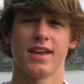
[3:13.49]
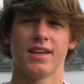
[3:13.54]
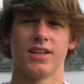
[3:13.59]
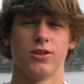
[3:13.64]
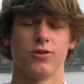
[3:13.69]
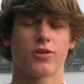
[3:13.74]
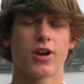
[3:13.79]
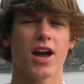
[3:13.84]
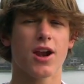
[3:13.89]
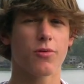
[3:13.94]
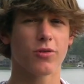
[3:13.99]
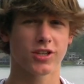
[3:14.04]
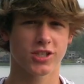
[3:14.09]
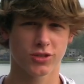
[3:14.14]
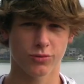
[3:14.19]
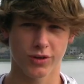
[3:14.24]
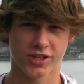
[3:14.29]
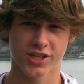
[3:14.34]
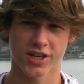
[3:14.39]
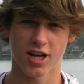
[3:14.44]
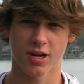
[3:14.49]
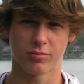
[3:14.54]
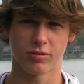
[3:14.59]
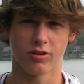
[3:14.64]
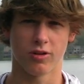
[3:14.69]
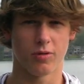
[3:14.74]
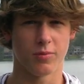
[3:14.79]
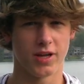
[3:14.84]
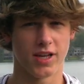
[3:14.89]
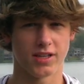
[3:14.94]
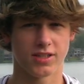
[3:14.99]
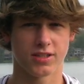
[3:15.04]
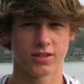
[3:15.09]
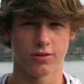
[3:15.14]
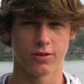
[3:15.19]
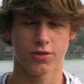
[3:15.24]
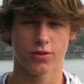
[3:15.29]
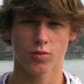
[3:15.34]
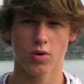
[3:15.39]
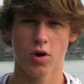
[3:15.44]
you kind of want to switch it up a little bit. So
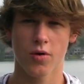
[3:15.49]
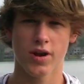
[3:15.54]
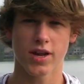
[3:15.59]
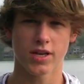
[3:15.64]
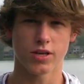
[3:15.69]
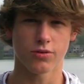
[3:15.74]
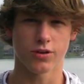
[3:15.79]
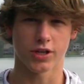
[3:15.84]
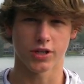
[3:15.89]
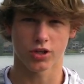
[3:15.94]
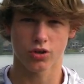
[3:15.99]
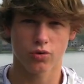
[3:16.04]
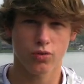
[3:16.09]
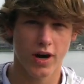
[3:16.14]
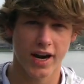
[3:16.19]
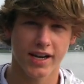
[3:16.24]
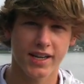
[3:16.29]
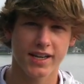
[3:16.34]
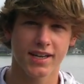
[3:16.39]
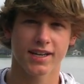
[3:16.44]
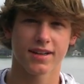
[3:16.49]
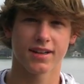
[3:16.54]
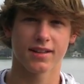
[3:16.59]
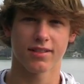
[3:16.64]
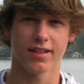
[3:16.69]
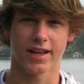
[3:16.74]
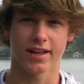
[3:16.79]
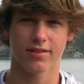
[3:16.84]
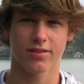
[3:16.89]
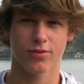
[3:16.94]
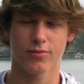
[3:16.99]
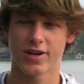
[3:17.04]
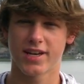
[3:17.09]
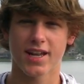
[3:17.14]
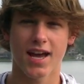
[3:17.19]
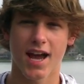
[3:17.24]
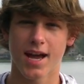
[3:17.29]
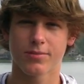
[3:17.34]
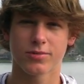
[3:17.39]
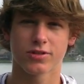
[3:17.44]
you throw it, you can crank it like three
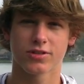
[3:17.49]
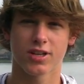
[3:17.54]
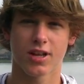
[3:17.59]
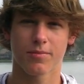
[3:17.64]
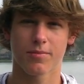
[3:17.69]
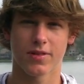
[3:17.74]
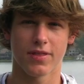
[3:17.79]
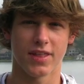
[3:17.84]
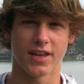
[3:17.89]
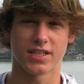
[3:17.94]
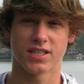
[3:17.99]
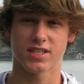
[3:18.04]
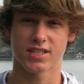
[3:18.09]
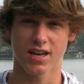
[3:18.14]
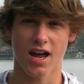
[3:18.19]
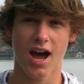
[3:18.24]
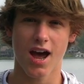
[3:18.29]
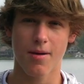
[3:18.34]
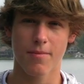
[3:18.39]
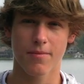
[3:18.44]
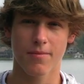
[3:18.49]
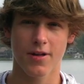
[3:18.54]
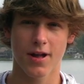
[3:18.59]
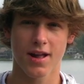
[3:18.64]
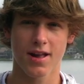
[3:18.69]
times or something and then stop.